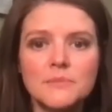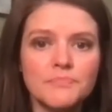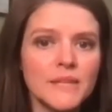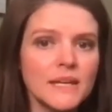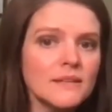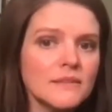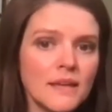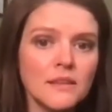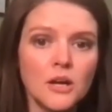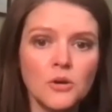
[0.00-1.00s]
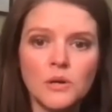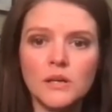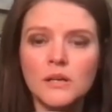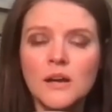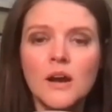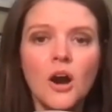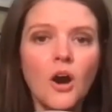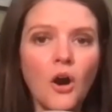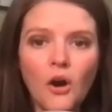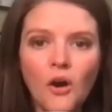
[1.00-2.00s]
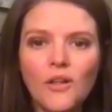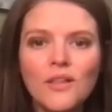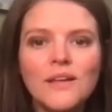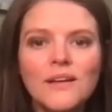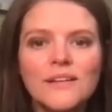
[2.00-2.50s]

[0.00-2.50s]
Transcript: they lower all,